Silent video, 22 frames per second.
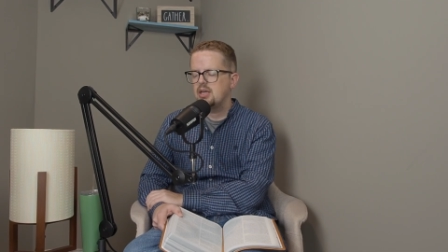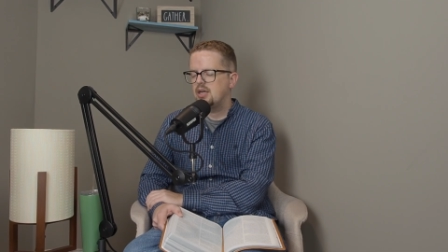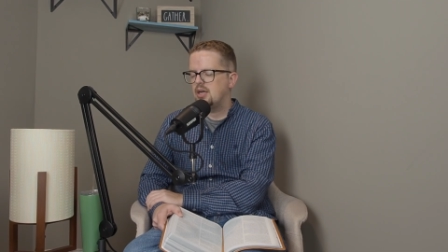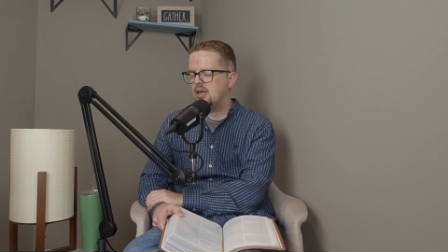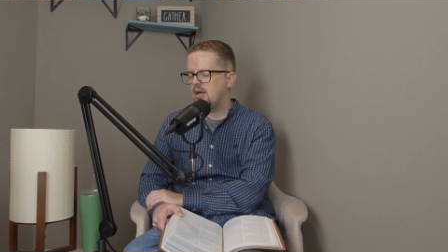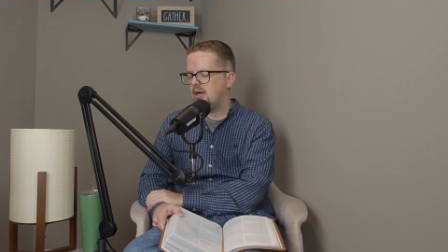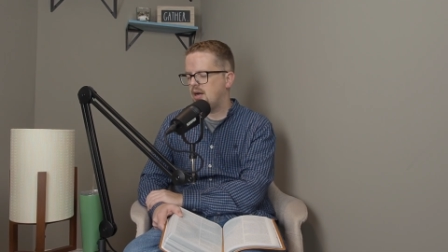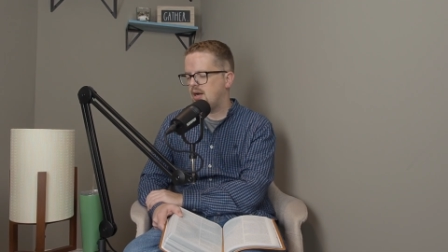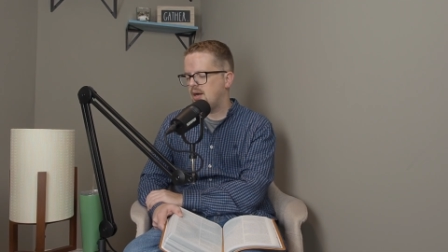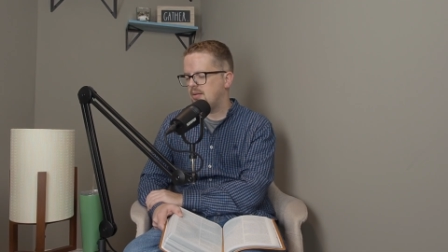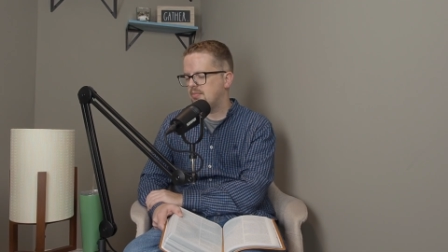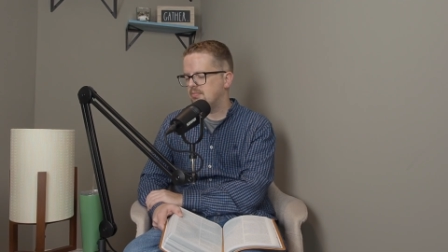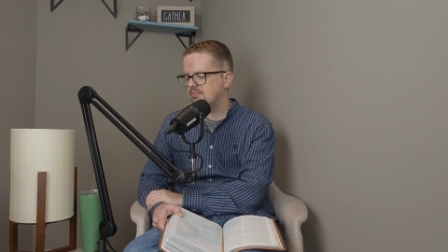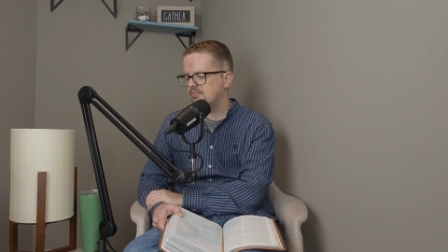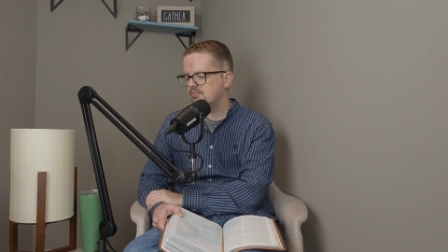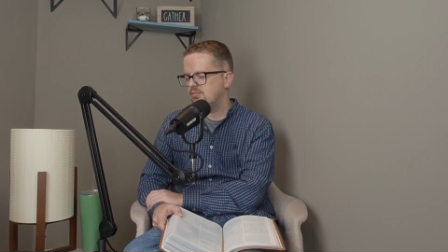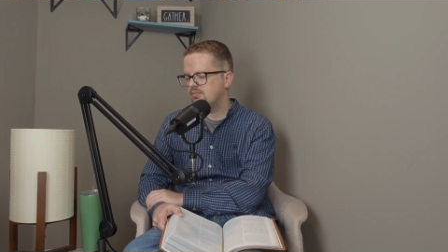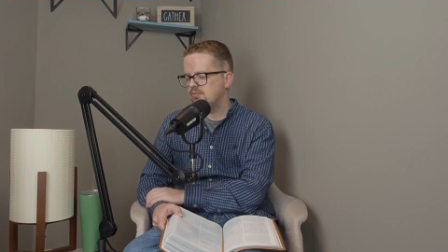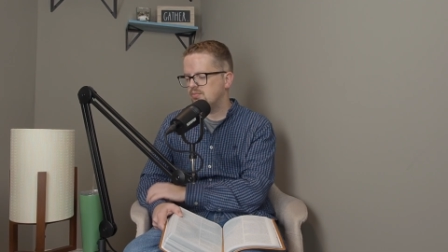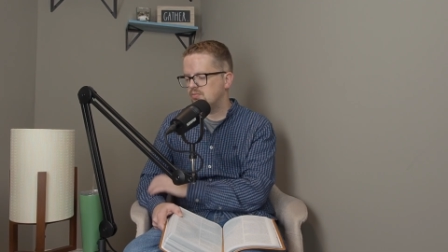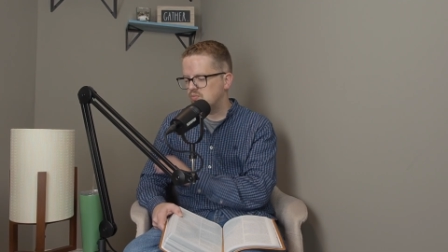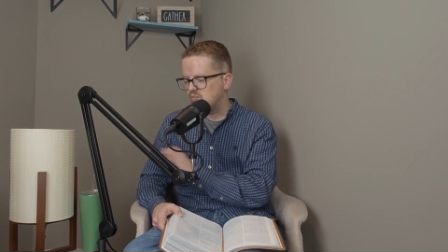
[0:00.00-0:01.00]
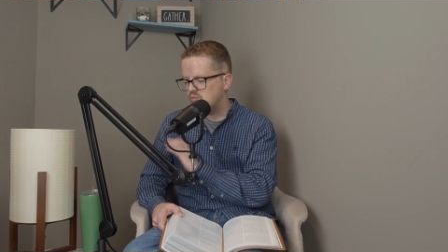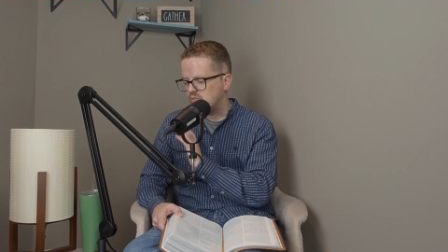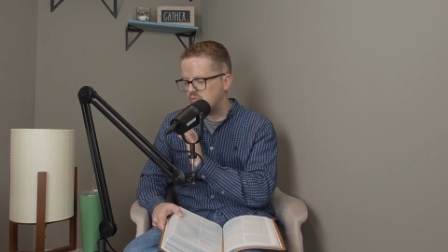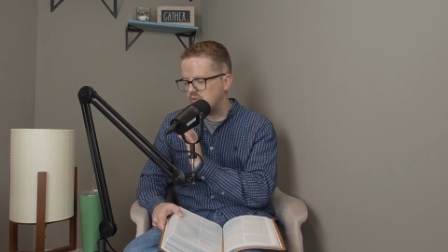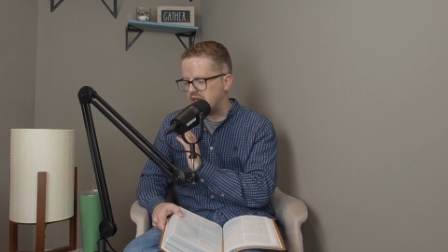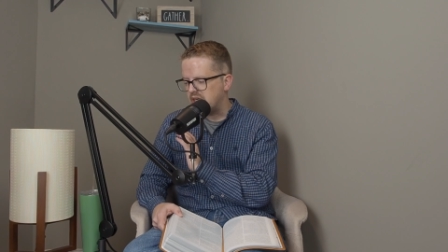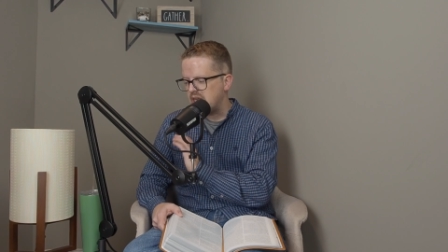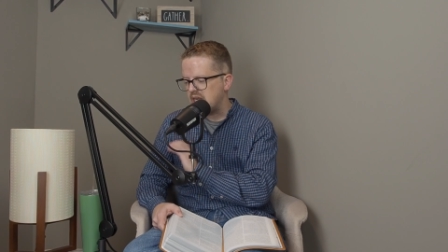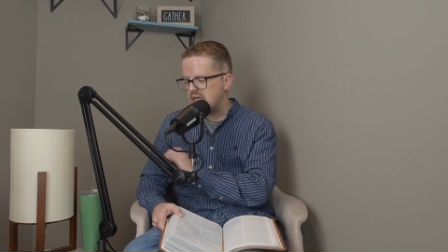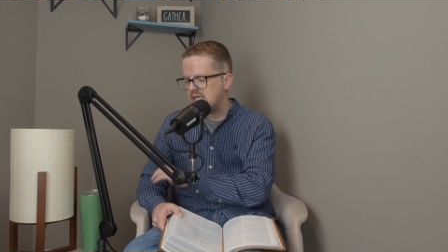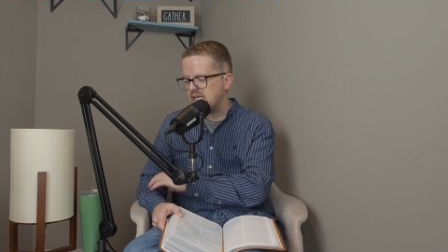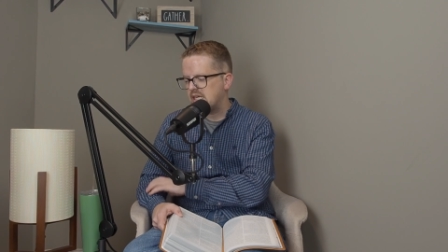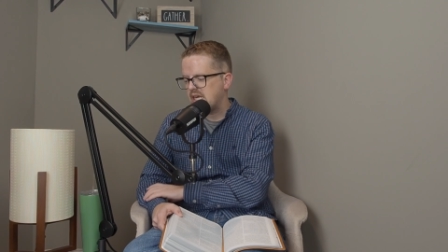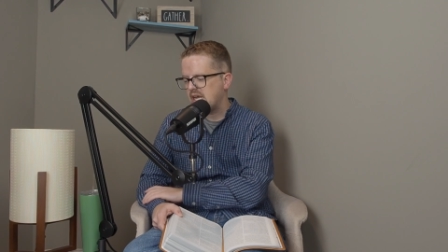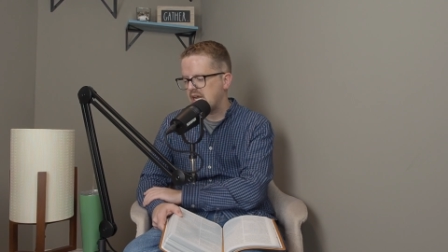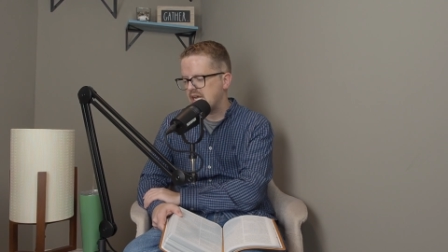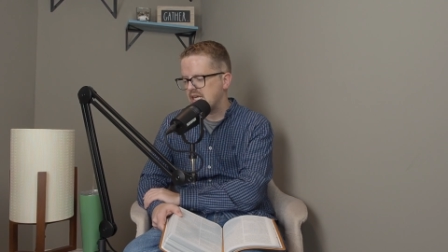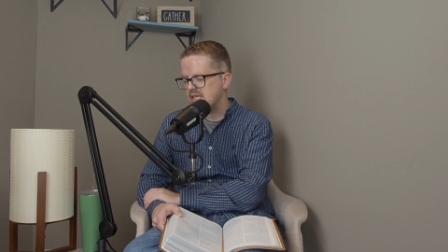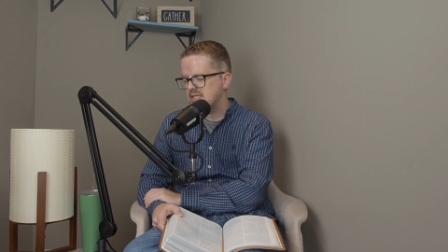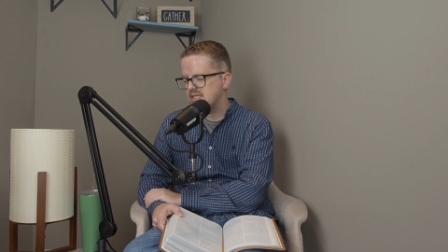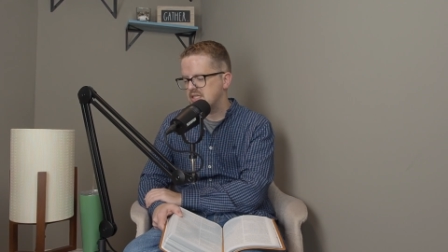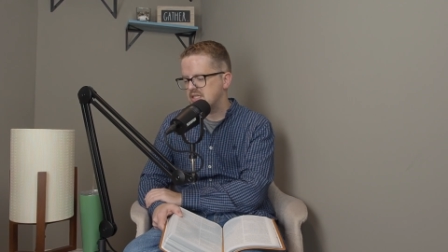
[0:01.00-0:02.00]
In any
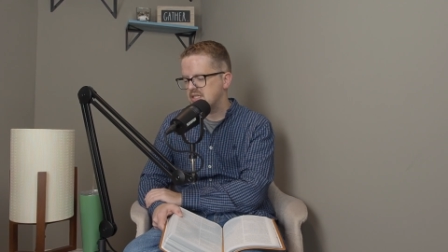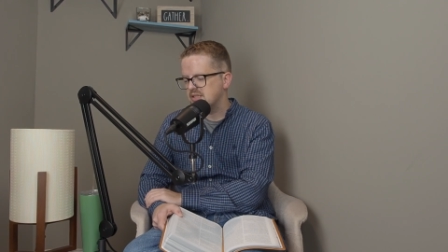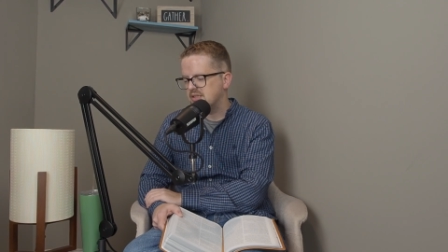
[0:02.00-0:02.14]
case,